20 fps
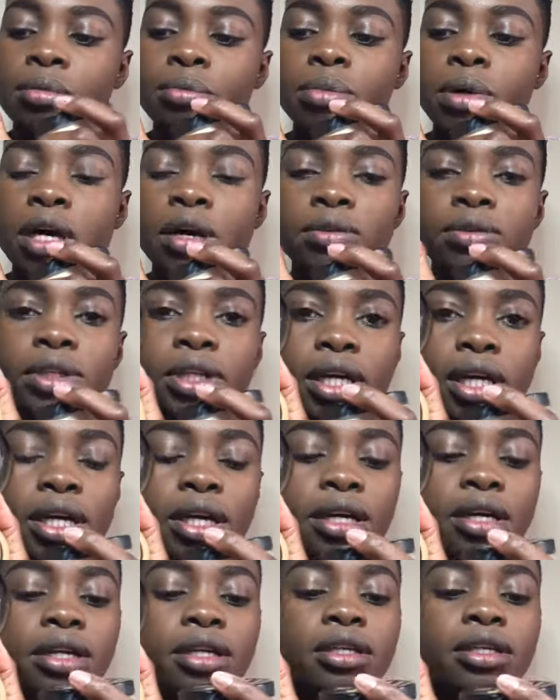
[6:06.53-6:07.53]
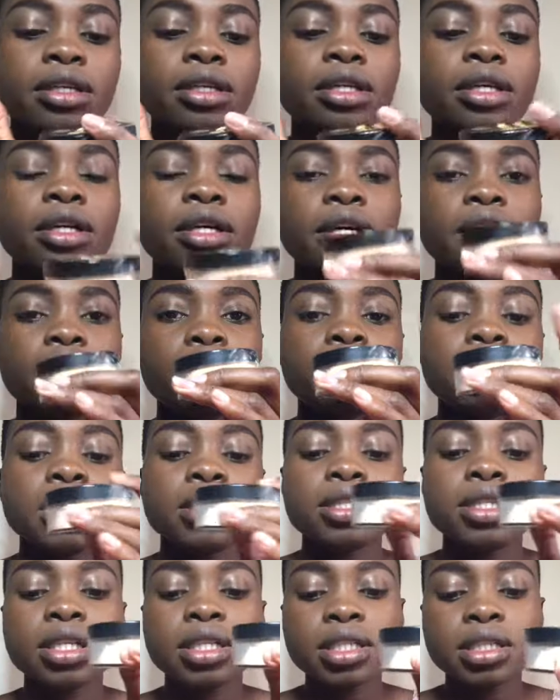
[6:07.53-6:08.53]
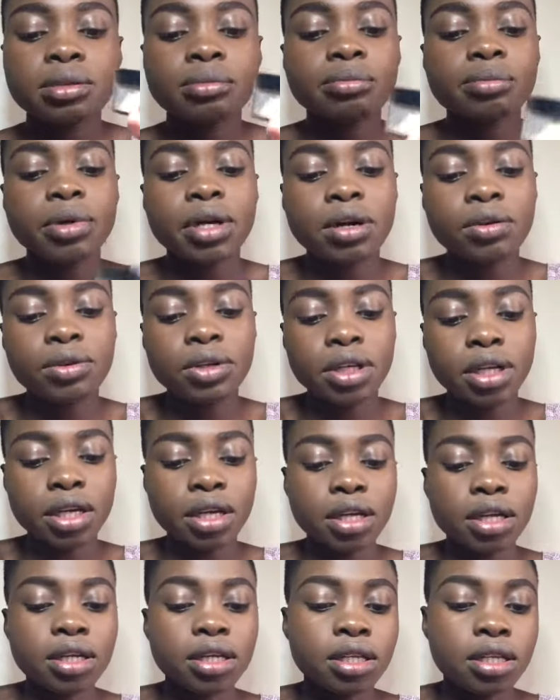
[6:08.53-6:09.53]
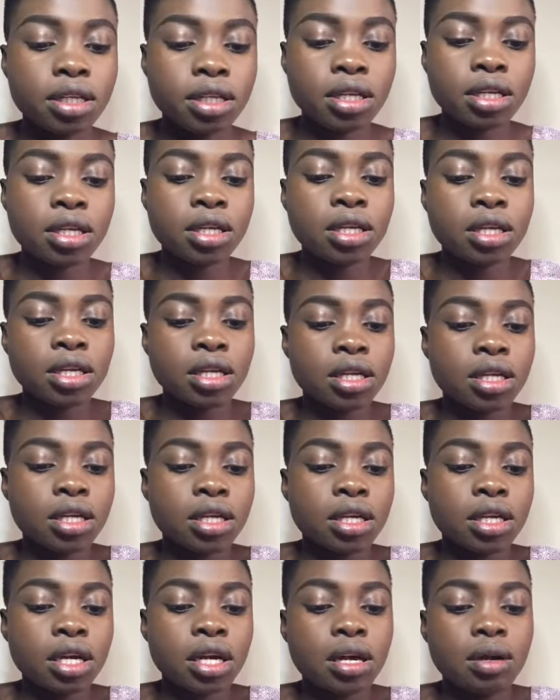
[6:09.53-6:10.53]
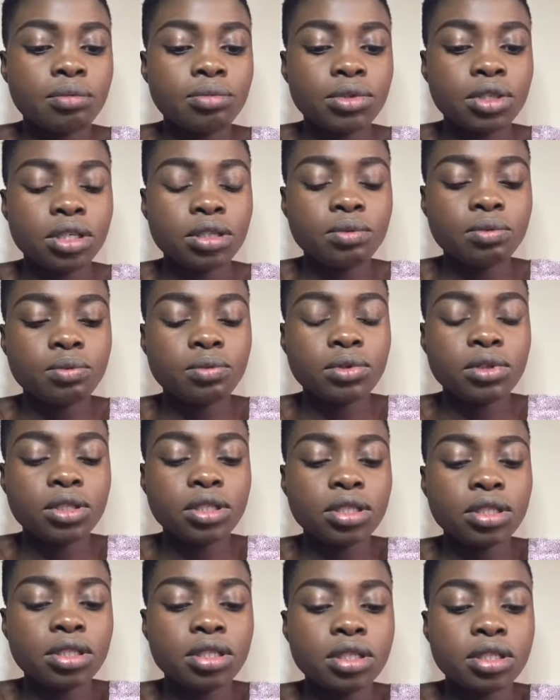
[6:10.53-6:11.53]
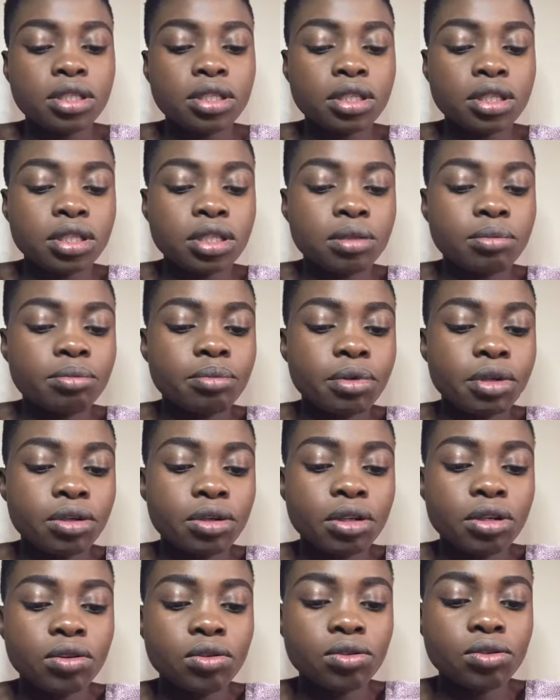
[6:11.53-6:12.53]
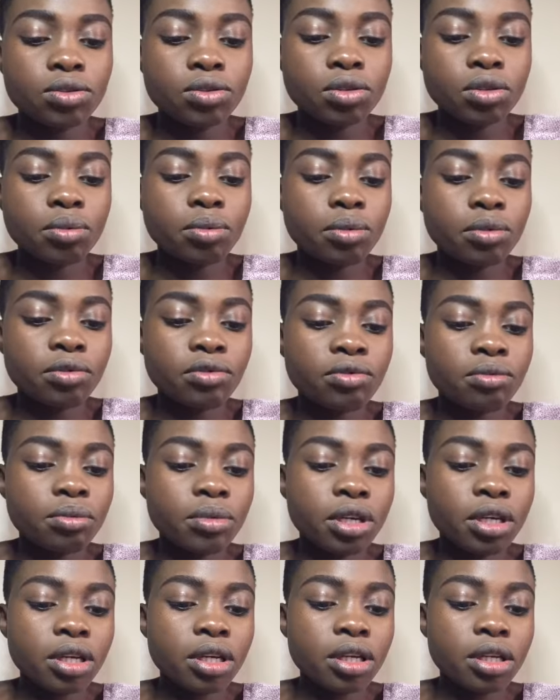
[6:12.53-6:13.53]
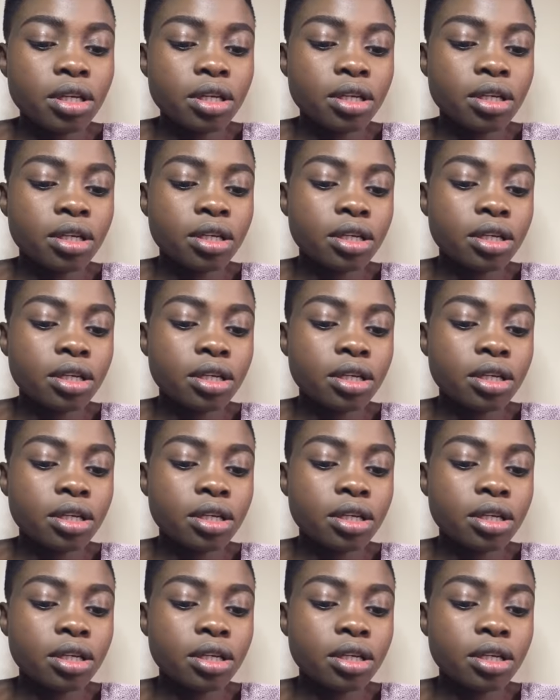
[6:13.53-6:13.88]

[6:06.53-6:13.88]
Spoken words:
powder and my setting powder, I'm just putting this setting powder on top of my